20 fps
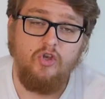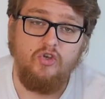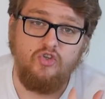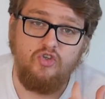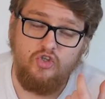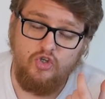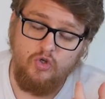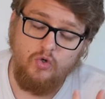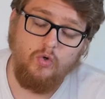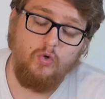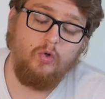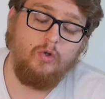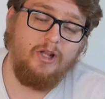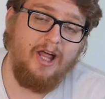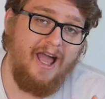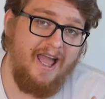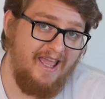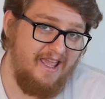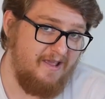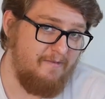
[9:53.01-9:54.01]

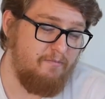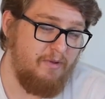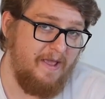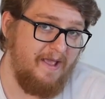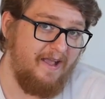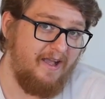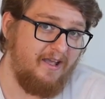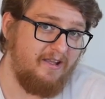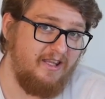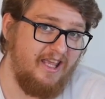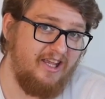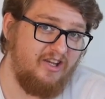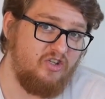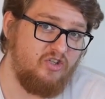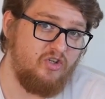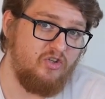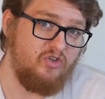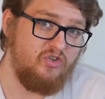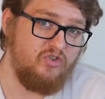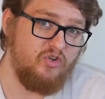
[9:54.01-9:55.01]
dual 8-pin
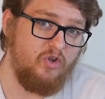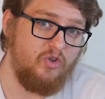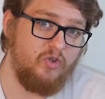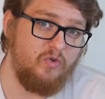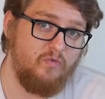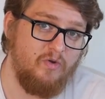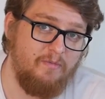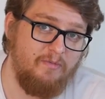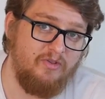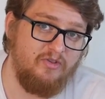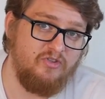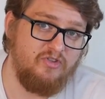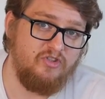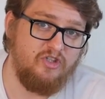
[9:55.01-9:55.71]
connections on the ribbons,